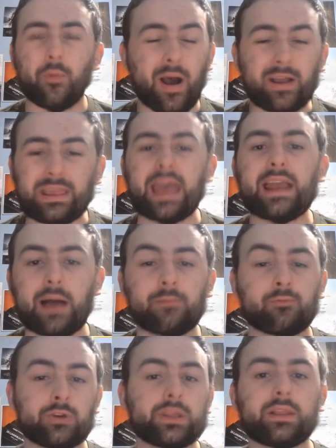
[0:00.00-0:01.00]
Again,
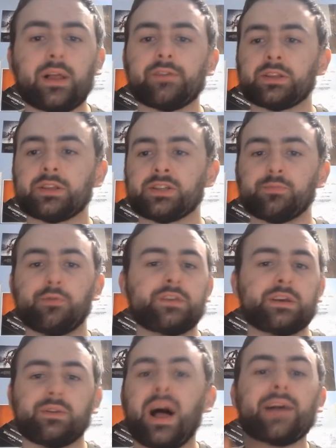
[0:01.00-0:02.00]
I'm really loving this movie
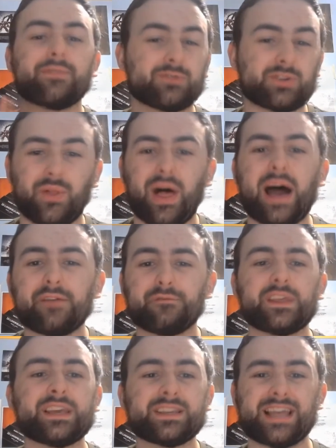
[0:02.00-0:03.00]
a lot. There's a lot of
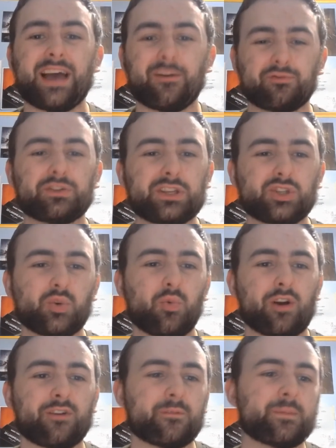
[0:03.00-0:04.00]
things that really do
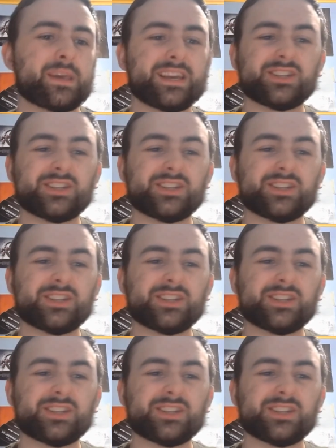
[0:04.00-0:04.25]
work for me.